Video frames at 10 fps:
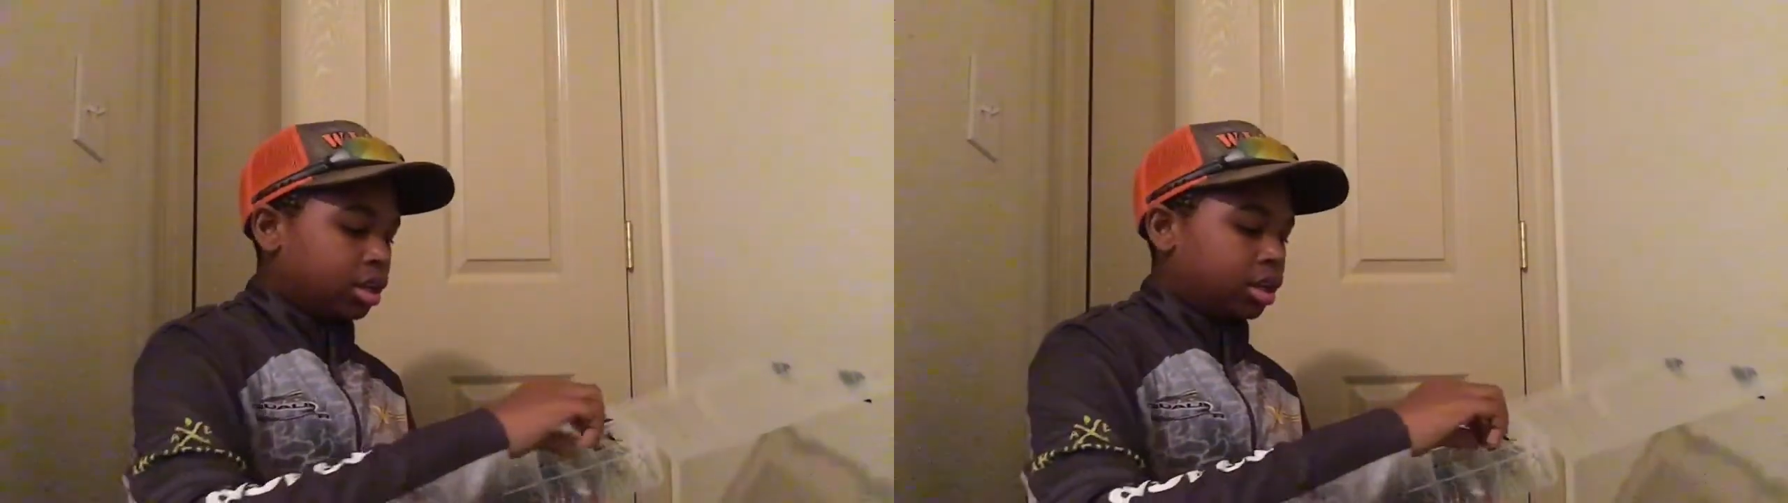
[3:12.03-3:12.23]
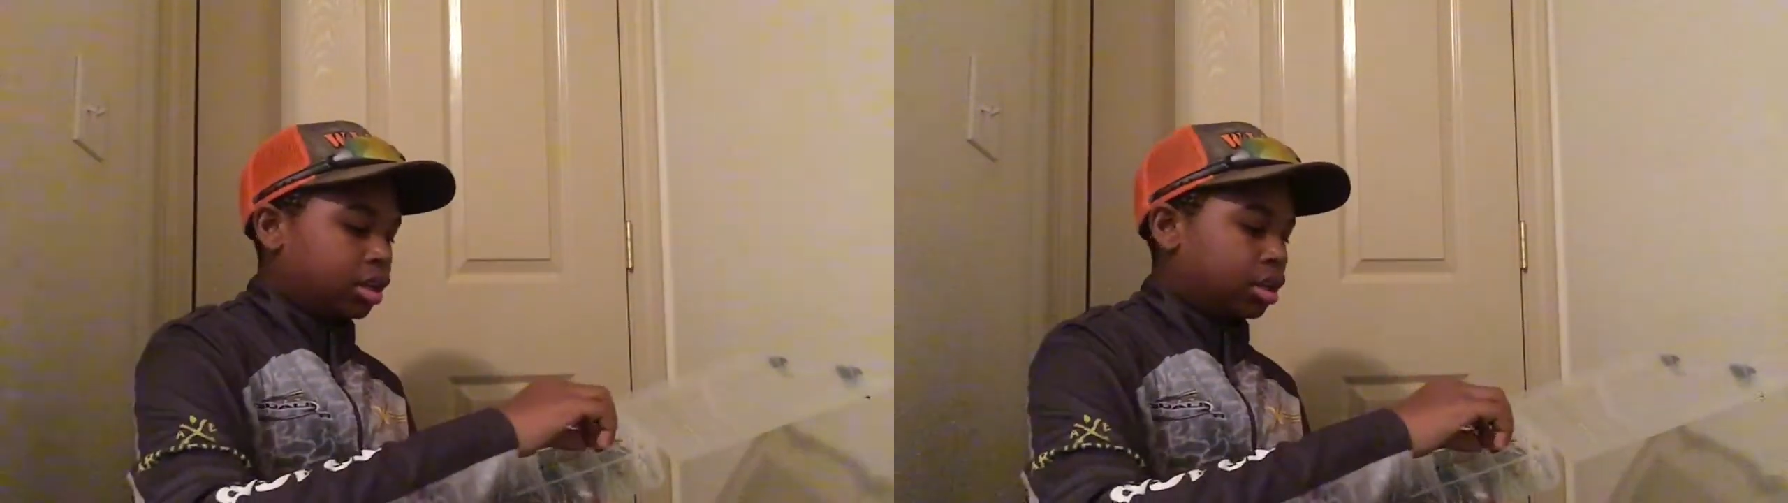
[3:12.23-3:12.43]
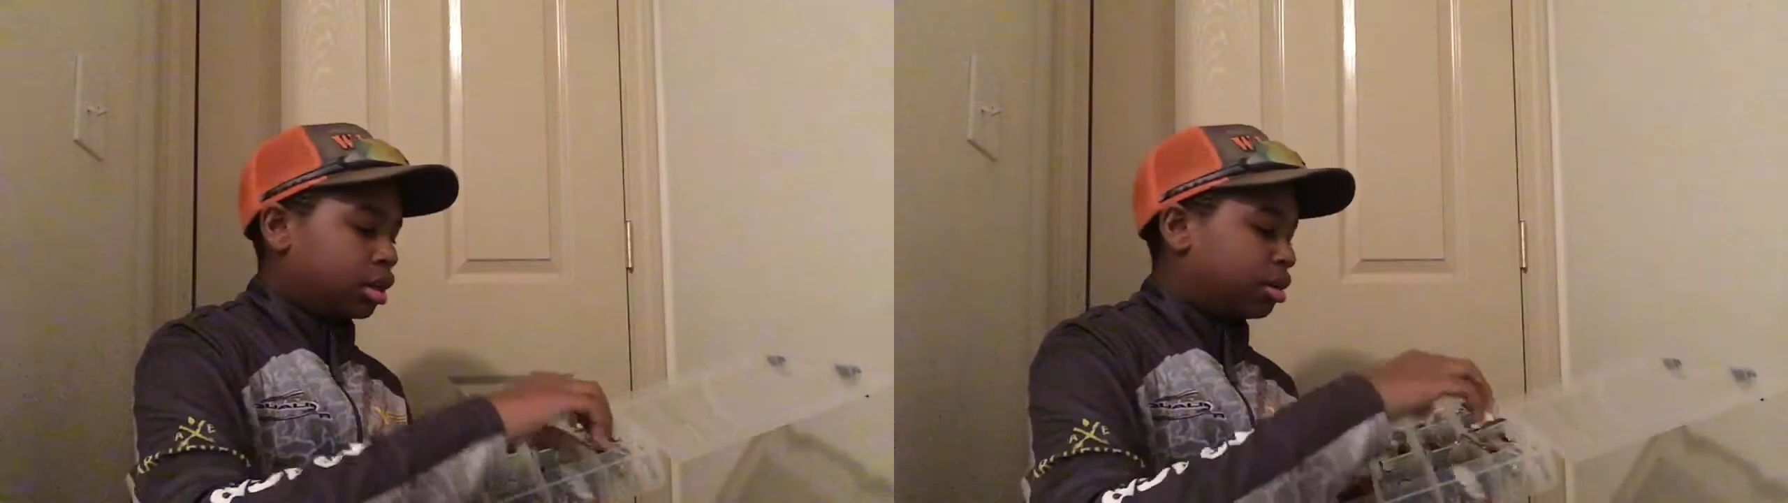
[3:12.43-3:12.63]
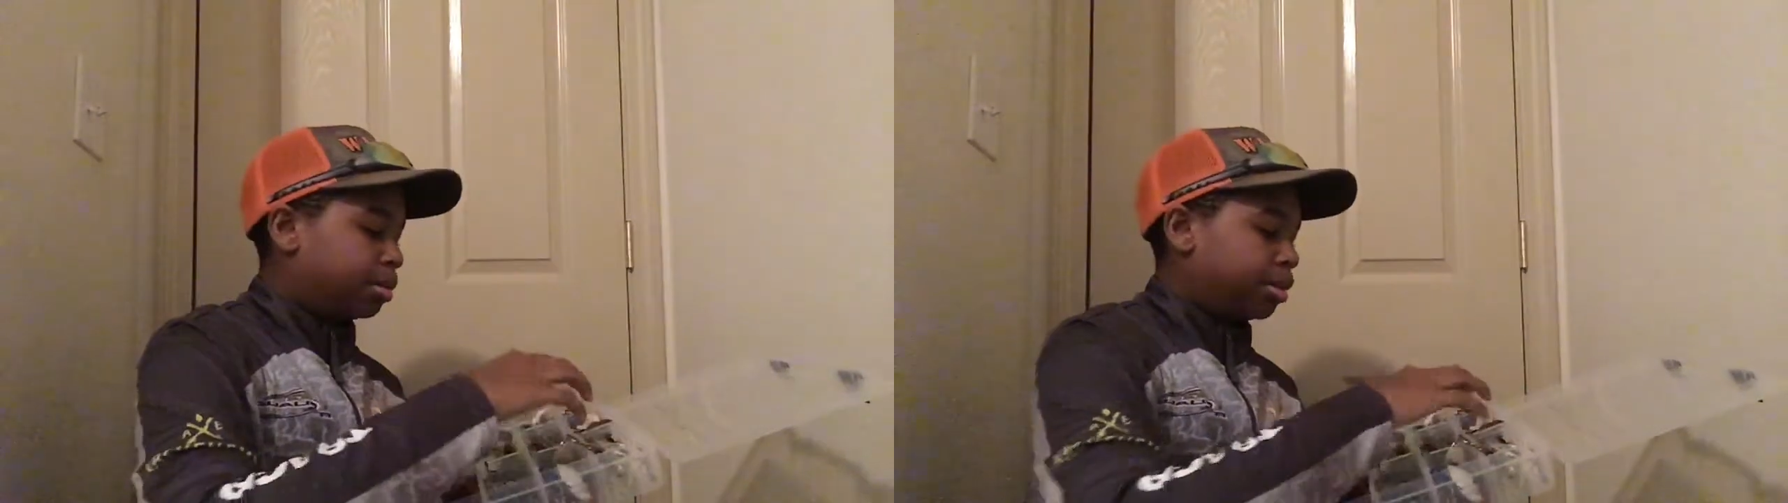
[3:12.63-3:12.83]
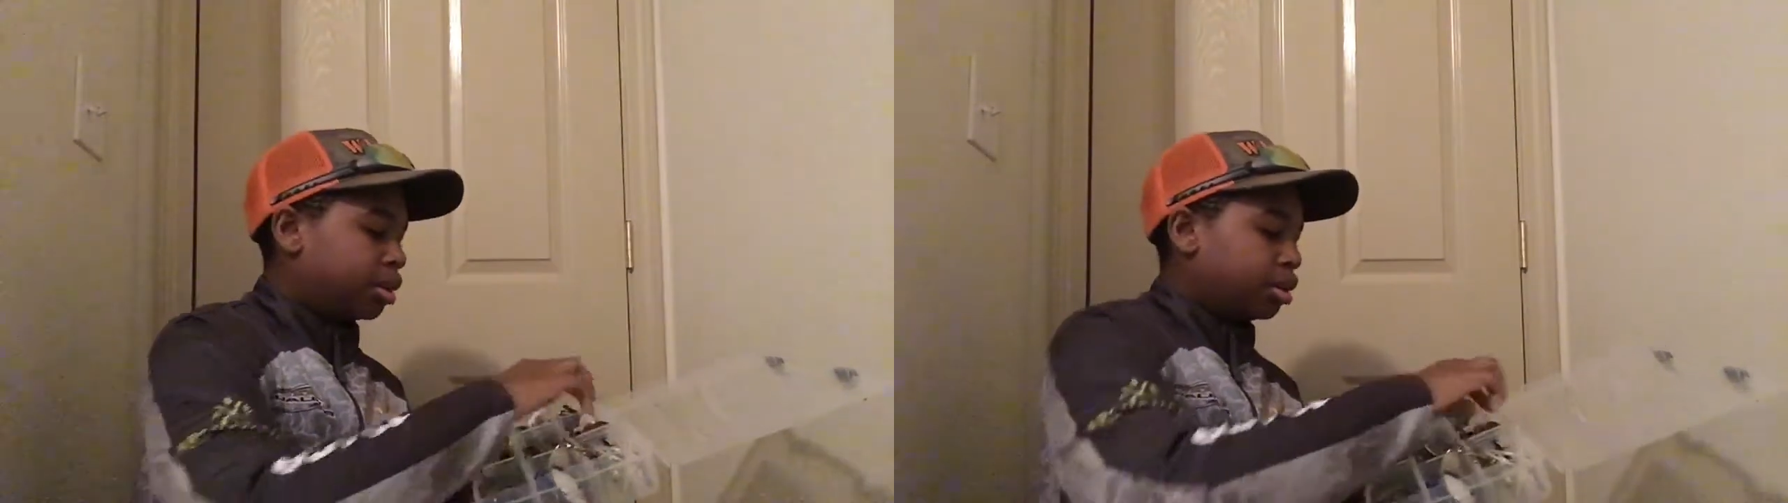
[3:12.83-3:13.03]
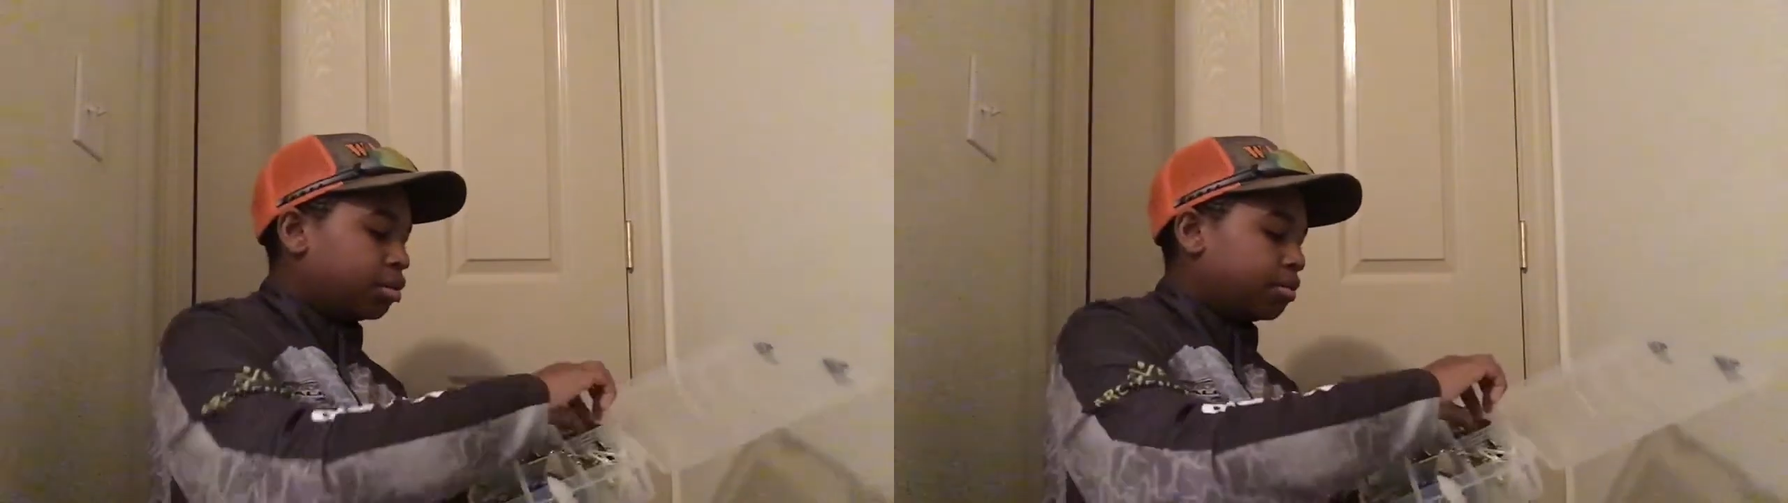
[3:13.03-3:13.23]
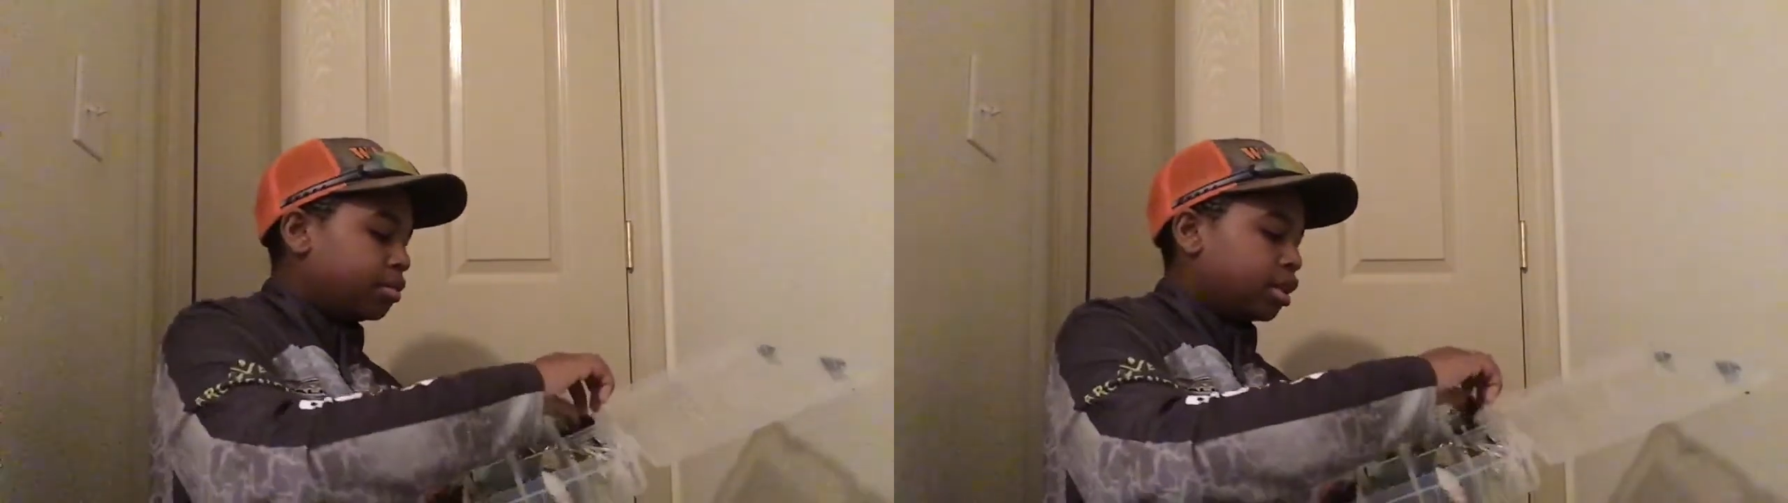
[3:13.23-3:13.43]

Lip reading: And up here,